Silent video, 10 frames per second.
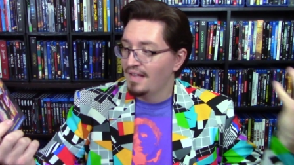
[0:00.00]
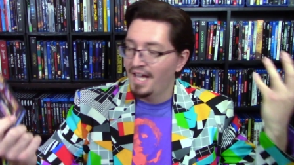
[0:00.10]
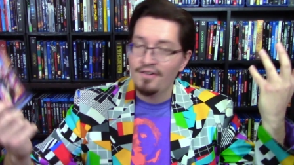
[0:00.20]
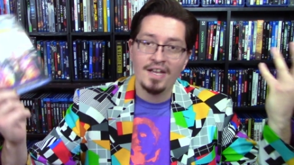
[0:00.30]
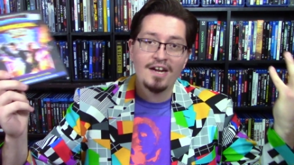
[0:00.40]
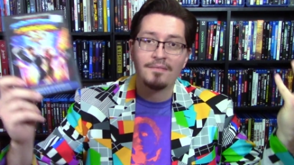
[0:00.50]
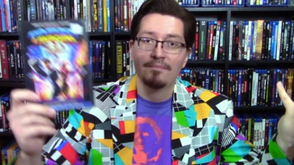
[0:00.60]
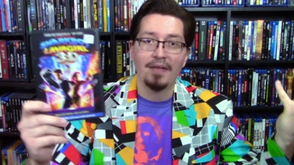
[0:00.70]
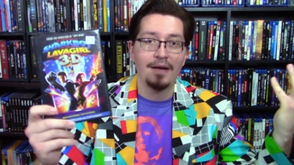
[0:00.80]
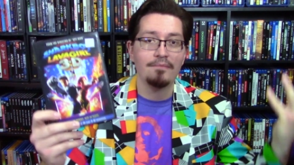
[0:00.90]
I don't care.
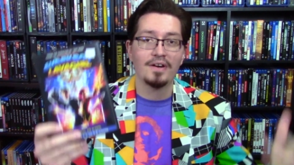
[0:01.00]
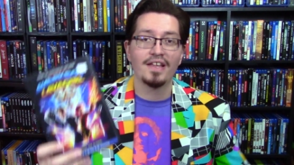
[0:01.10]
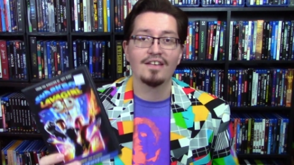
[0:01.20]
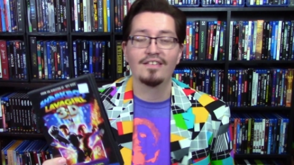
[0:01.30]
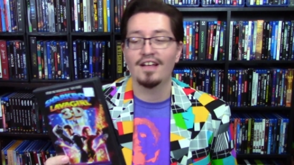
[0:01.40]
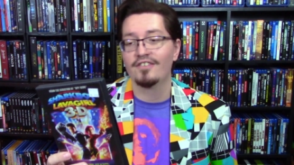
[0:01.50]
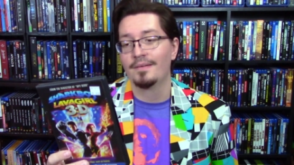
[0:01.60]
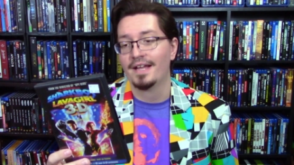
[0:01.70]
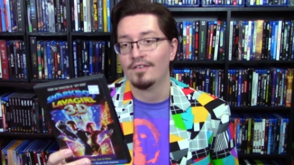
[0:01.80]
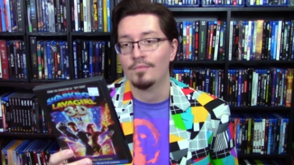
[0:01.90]
I'm really nostalgic
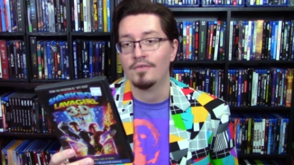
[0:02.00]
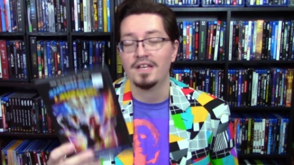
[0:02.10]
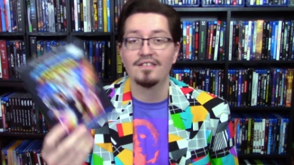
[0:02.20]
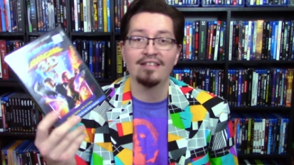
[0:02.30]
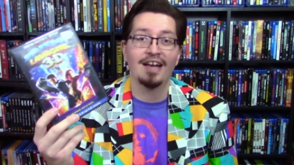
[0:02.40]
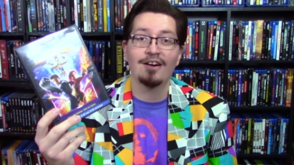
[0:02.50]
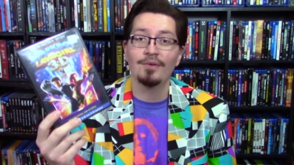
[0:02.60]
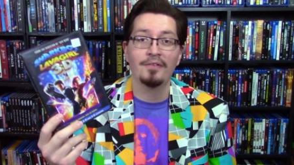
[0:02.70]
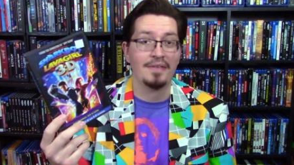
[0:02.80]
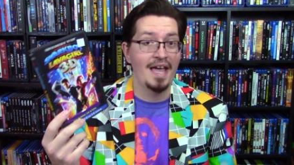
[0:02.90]
about this movie. Is it
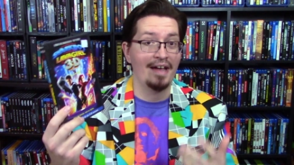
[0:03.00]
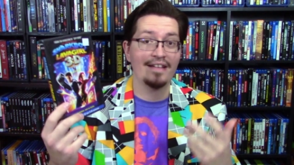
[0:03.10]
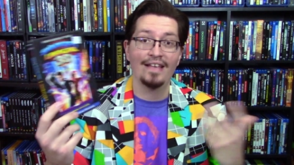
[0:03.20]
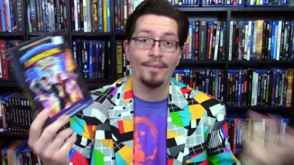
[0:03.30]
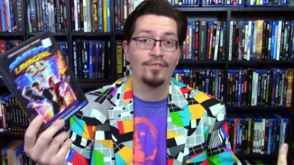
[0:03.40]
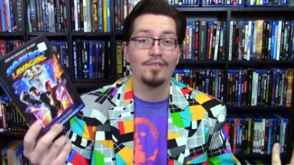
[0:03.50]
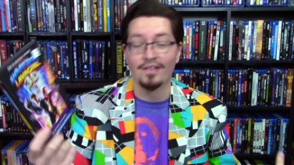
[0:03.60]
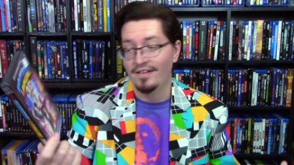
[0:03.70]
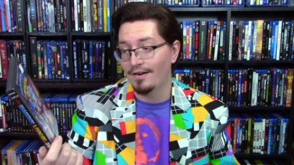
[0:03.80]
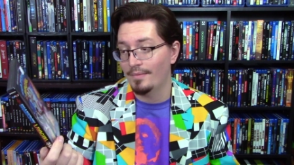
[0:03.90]
terrible? Yeah, it's absolutely
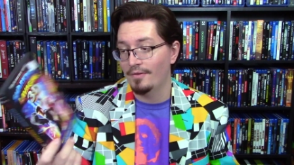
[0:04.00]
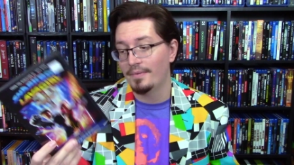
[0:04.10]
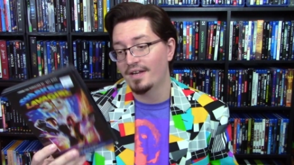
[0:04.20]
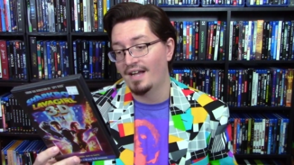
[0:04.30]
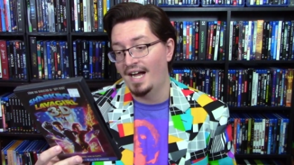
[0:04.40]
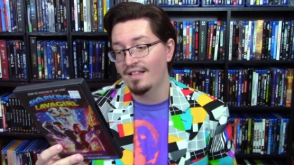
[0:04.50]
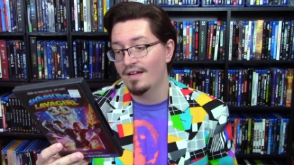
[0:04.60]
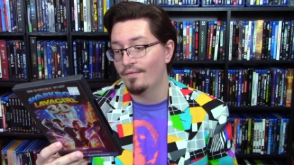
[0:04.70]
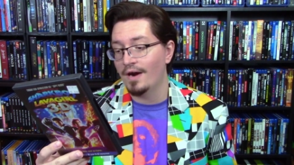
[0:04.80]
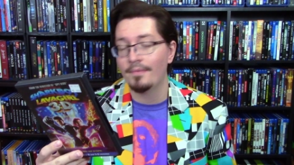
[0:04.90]
terrible. But I
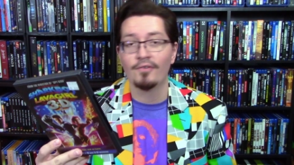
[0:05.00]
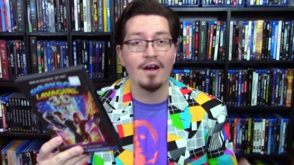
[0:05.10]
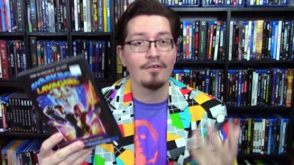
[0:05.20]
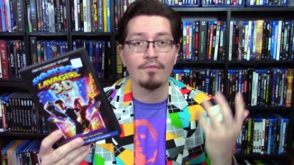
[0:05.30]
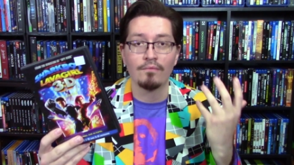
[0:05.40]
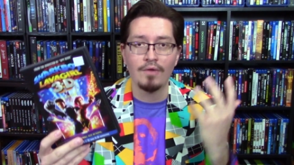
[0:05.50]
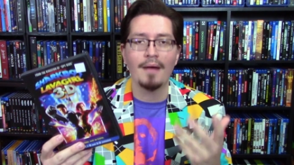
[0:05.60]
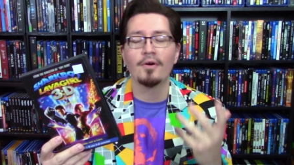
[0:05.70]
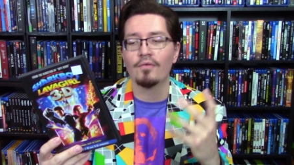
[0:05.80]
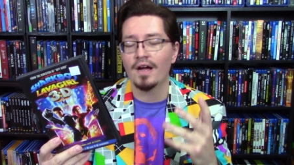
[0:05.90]
love Robert Ro
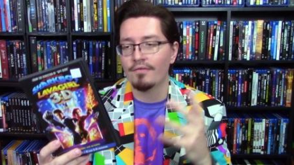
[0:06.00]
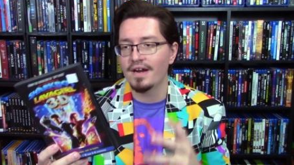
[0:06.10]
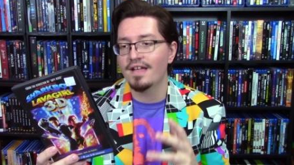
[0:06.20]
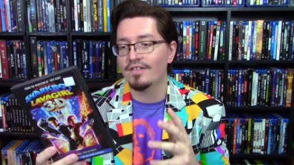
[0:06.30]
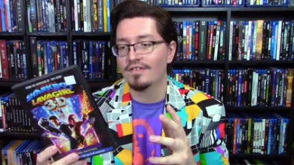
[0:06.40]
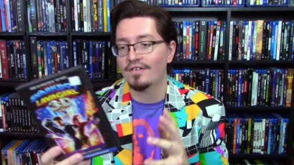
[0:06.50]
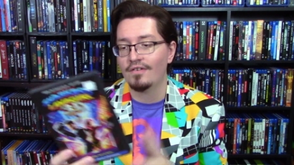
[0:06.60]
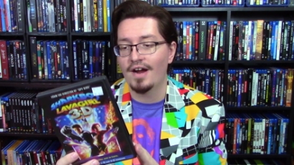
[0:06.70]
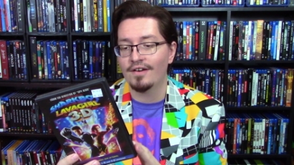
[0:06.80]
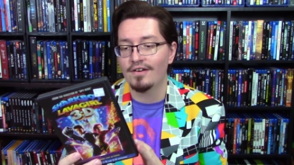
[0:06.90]
Robert Rodriguez as a
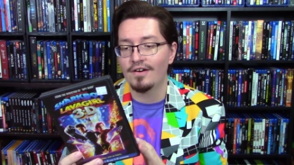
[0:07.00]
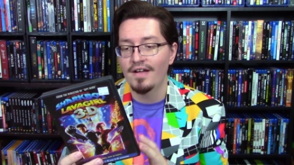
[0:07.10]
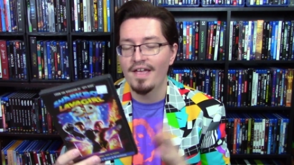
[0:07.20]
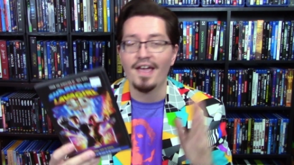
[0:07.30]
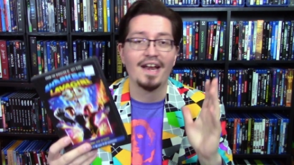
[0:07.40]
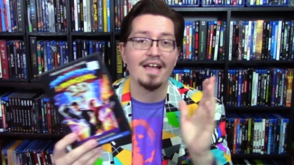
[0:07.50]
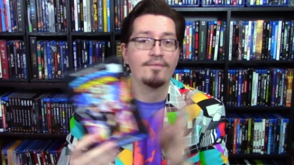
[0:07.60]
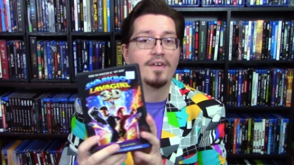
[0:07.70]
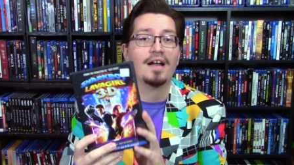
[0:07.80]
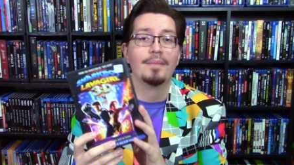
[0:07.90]
director, and I have
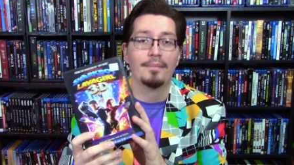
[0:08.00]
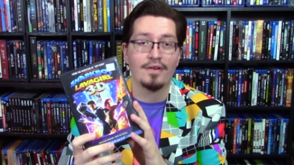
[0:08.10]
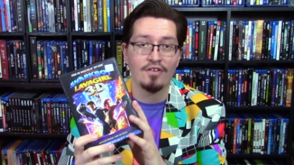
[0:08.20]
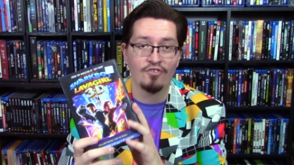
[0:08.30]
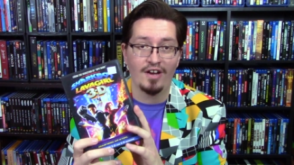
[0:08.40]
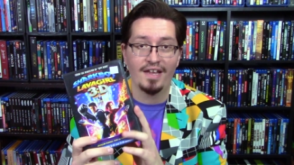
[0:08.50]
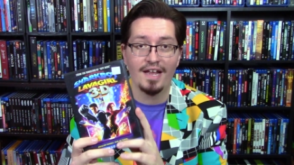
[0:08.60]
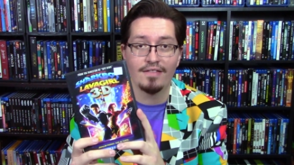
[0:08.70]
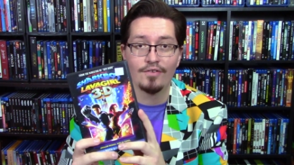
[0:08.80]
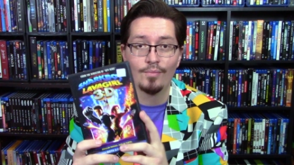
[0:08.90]
fond memories checking
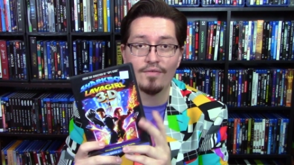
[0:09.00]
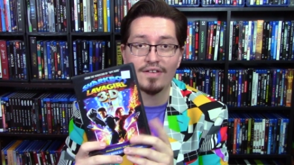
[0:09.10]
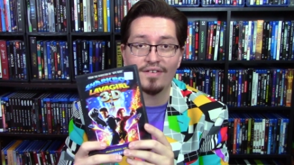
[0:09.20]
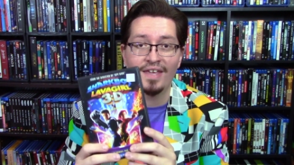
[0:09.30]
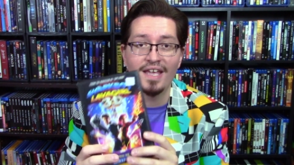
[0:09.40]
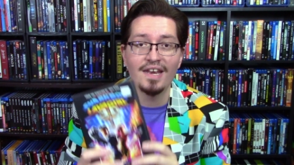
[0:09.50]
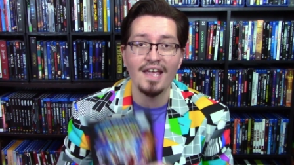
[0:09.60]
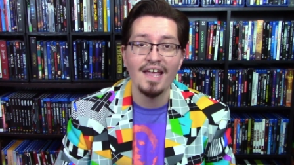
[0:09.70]
out this movie as a kid.